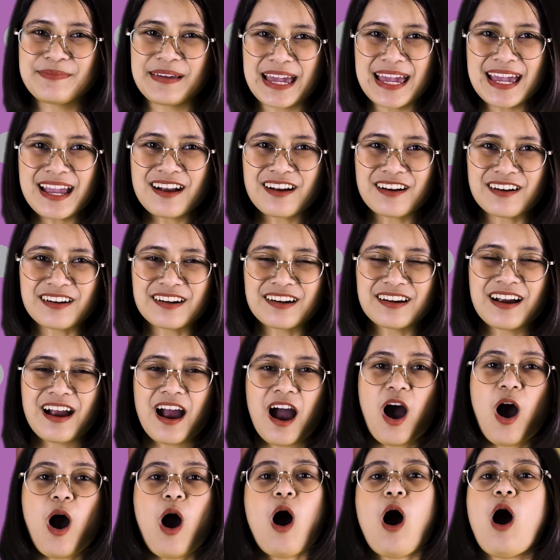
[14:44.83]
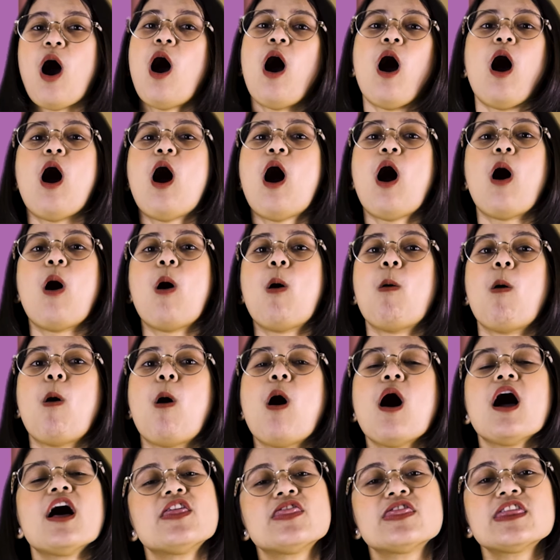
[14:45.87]
air.
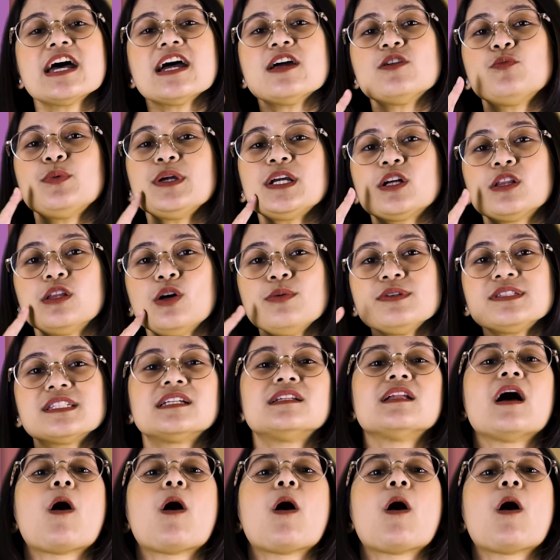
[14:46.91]
And then we close it.